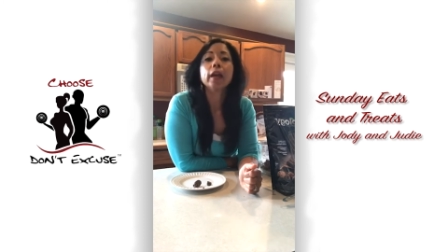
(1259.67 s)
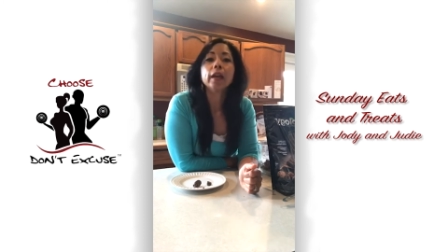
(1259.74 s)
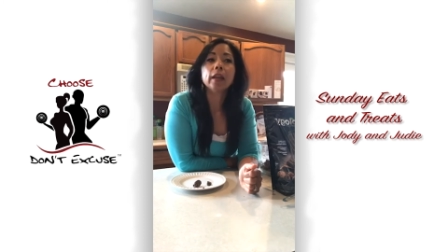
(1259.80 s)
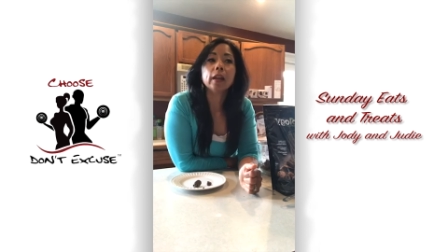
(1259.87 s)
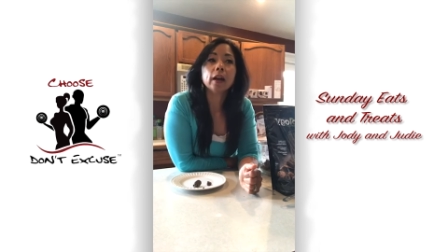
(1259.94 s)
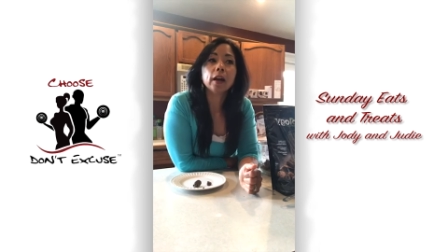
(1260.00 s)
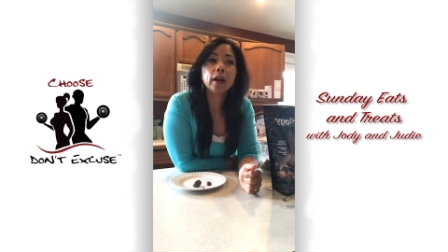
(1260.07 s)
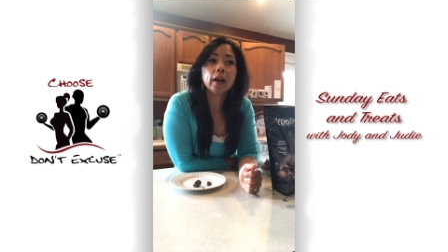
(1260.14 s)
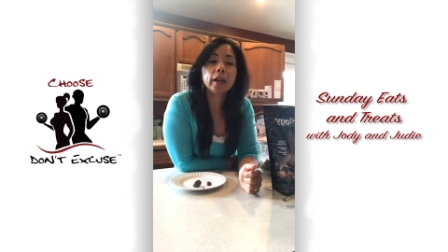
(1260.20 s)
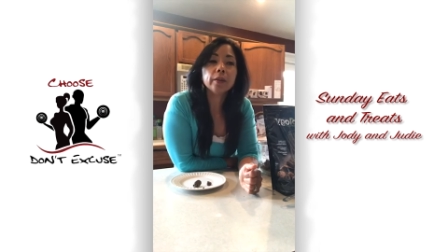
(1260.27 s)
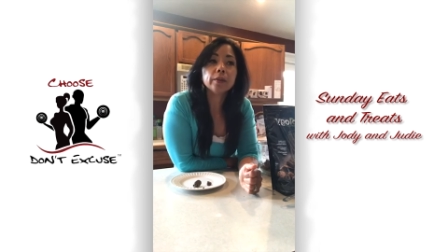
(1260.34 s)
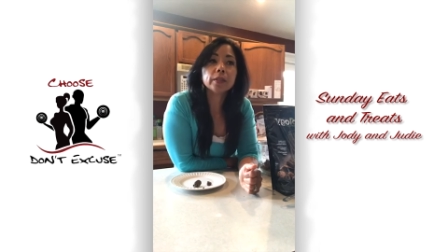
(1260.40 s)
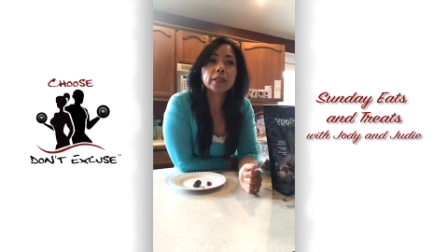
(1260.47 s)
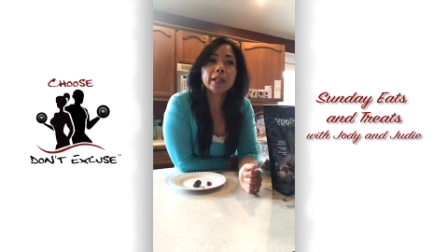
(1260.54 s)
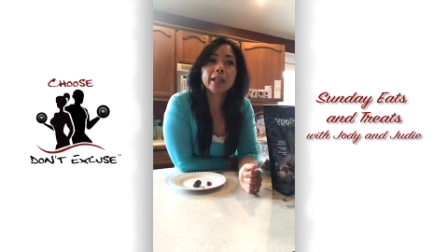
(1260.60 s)
And I
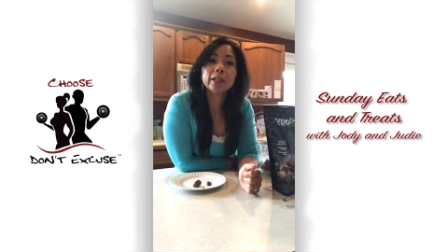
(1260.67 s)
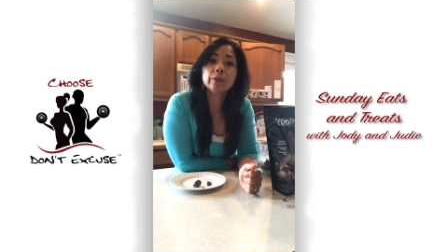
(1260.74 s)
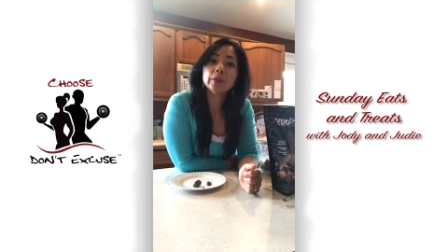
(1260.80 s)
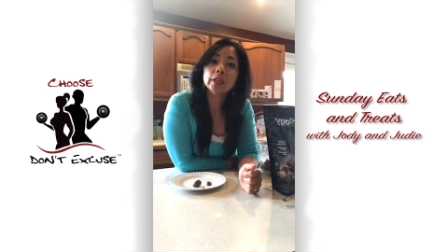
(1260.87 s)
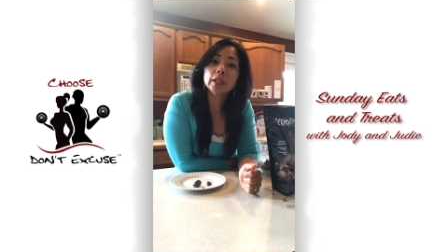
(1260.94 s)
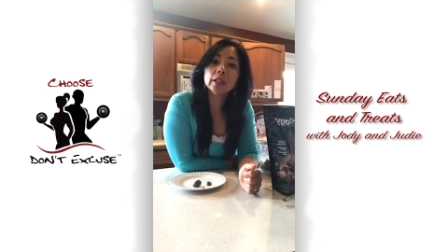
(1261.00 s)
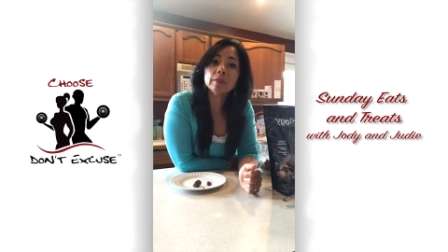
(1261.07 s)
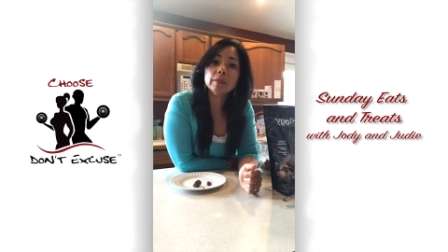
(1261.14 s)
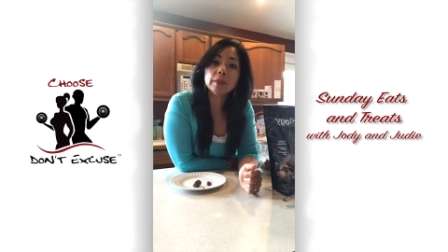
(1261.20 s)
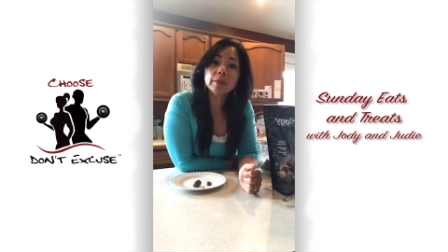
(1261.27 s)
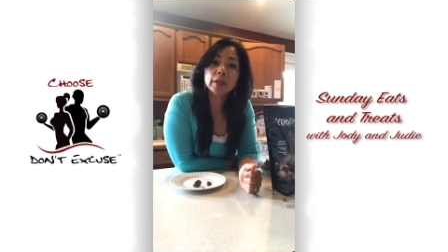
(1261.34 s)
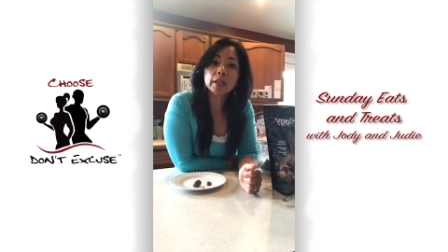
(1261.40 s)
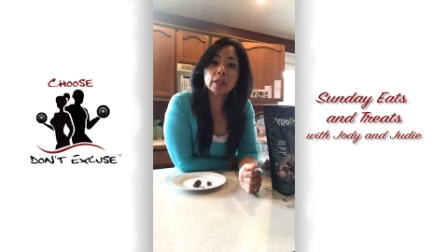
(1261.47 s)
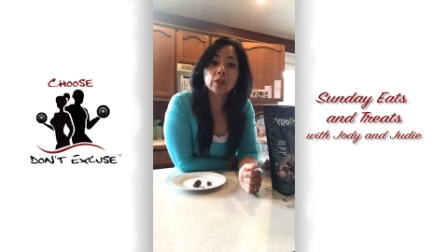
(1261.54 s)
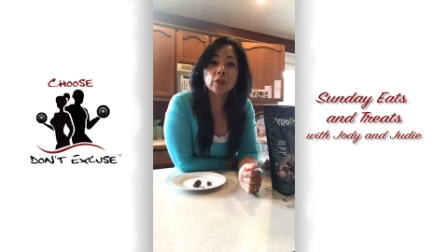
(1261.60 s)
was like, well,
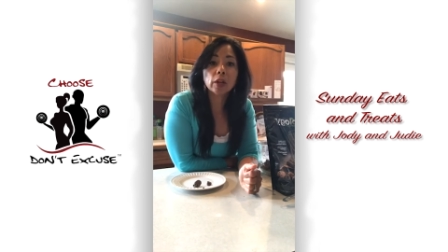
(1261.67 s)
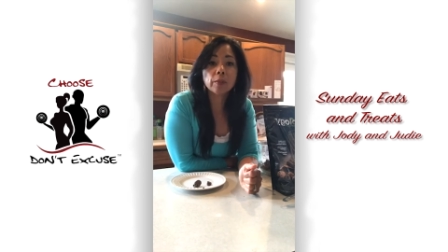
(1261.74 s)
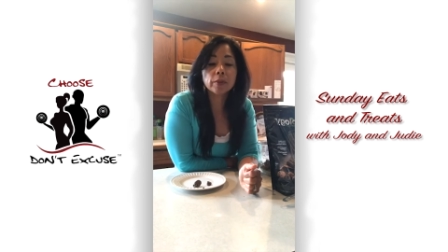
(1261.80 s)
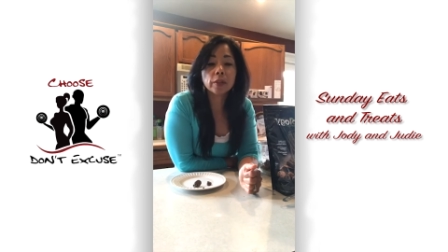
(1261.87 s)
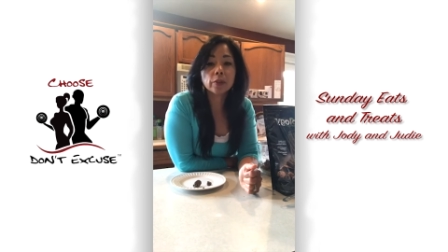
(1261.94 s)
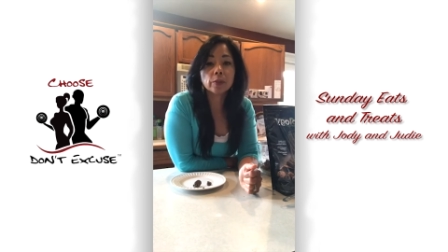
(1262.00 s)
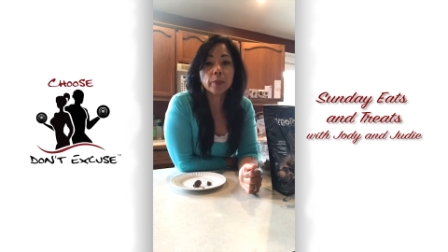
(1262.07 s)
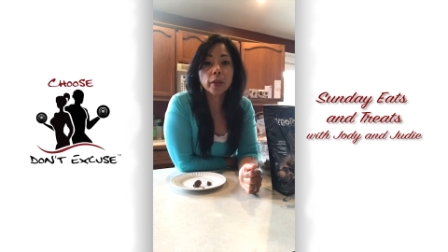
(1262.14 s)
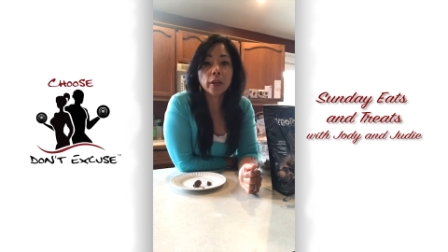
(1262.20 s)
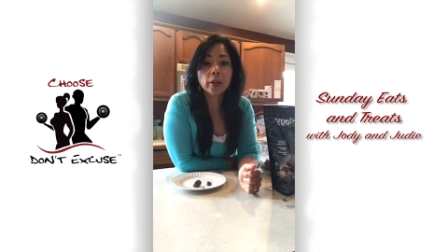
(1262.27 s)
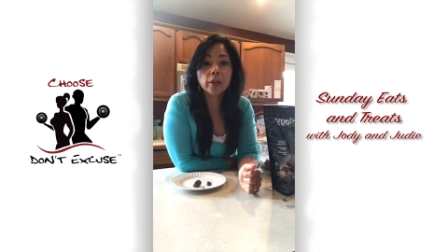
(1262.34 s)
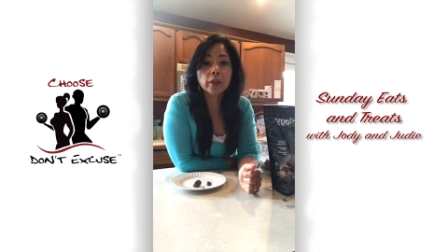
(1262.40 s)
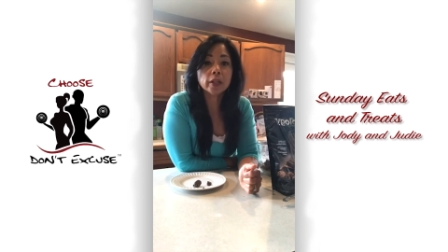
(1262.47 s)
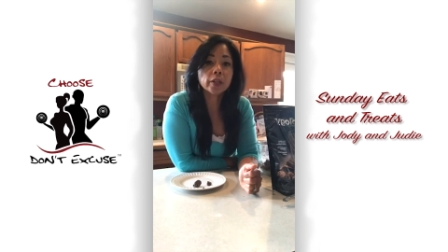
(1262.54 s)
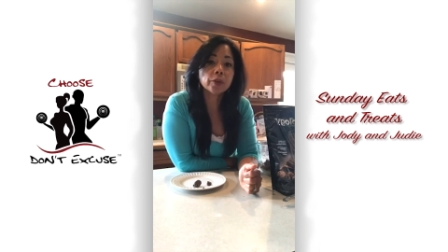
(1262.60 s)
maybe I can grab another
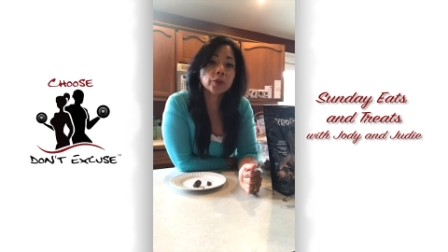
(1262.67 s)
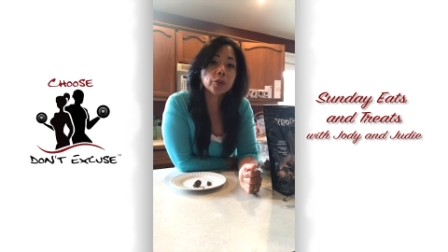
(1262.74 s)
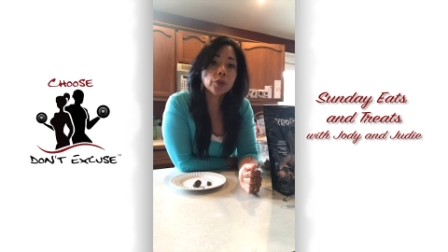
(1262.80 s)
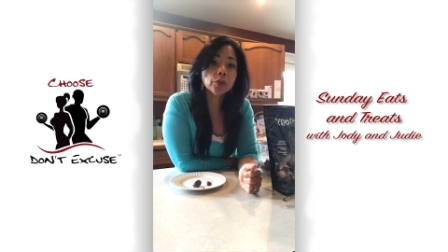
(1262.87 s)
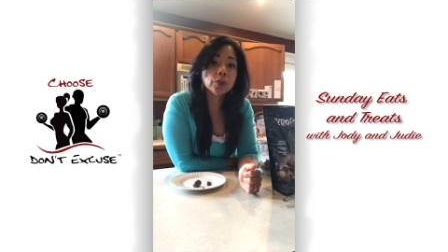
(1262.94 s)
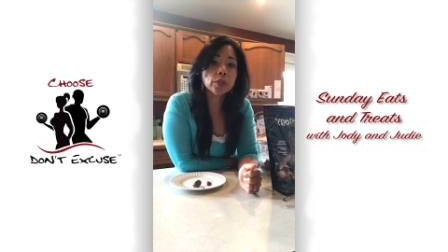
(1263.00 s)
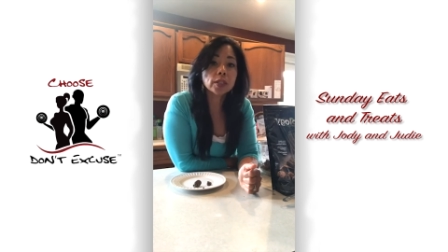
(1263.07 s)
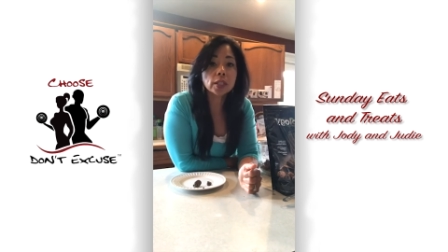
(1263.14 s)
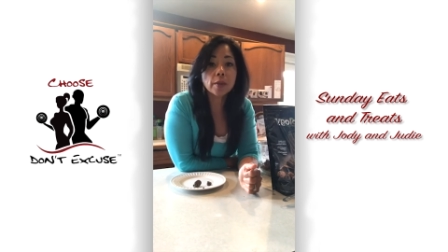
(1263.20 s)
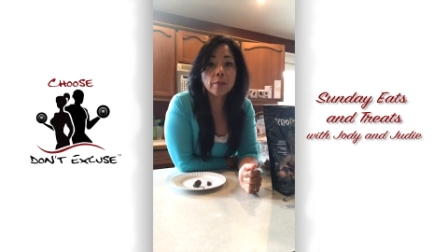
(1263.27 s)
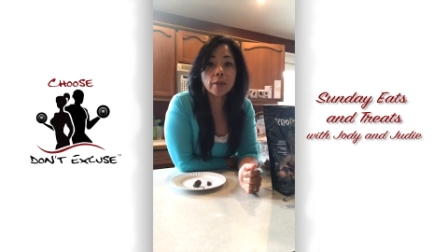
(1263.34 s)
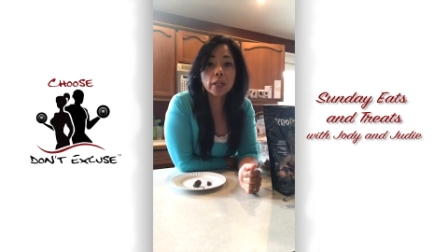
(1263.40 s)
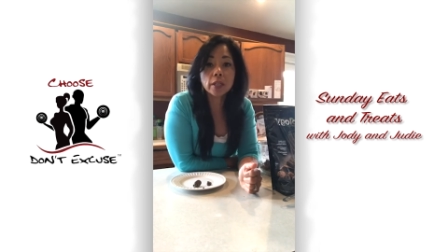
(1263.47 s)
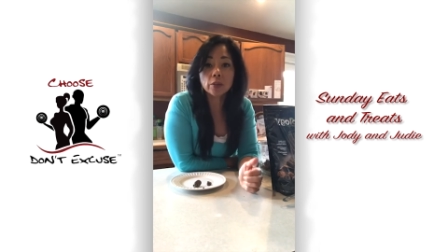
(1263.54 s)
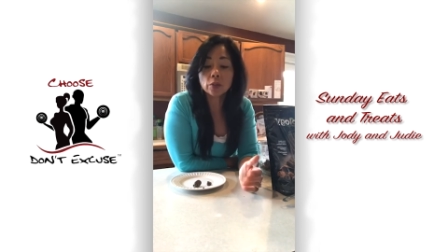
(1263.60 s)
parent, another student,
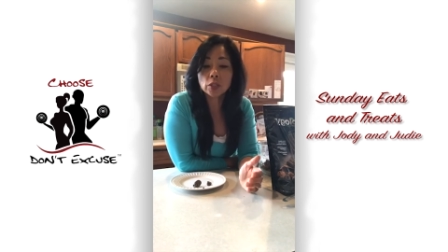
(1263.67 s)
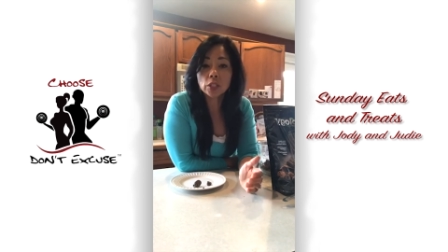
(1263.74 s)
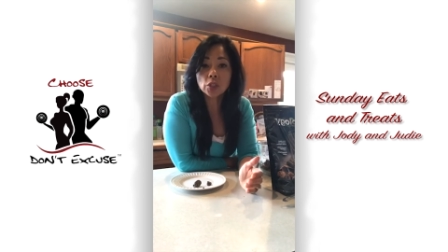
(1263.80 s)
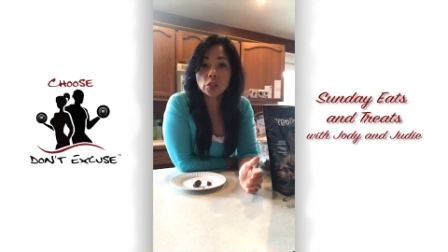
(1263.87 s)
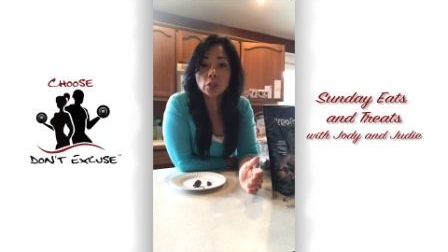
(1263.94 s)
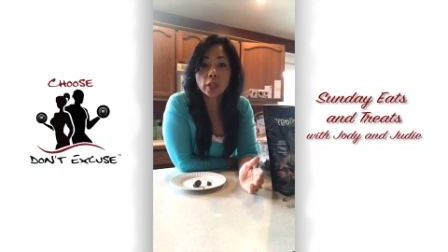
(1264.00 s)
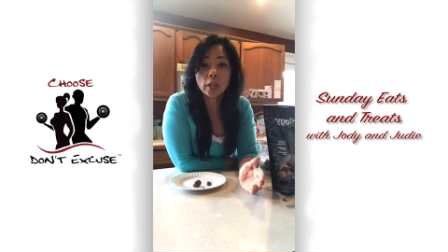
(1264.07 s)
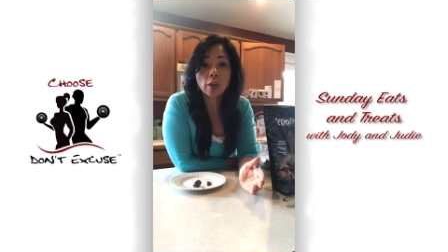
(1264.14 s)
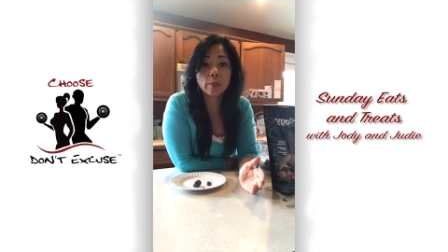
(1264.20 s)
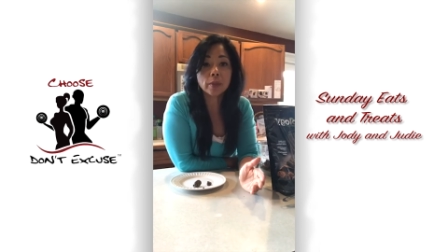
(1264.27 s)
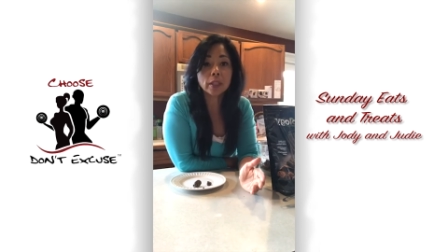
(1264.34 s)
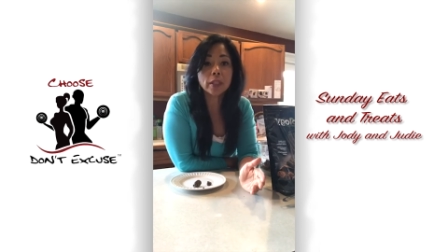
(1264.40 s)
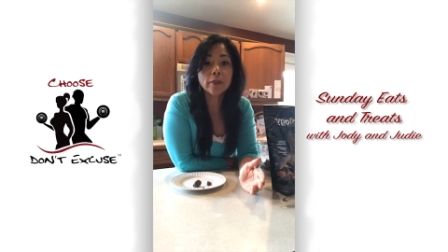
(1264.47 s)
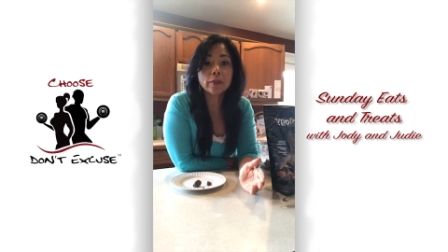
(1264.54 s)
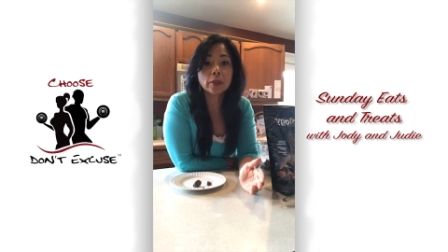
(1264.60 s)
somebody, another teacher to help
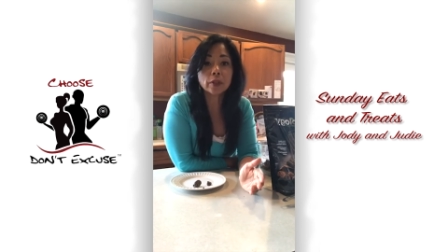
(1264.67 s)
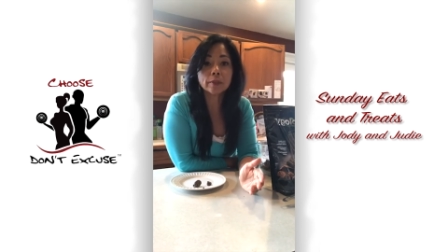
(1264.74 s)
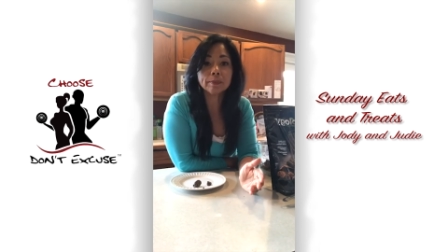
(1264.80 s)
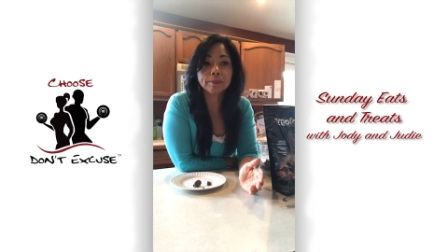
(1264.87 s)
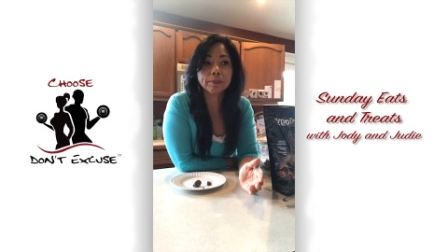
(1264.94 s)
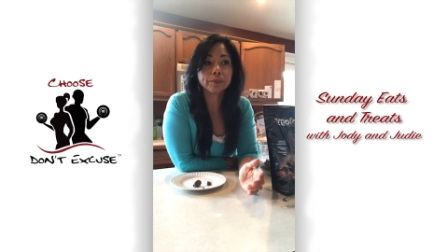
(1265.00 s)
me lift her.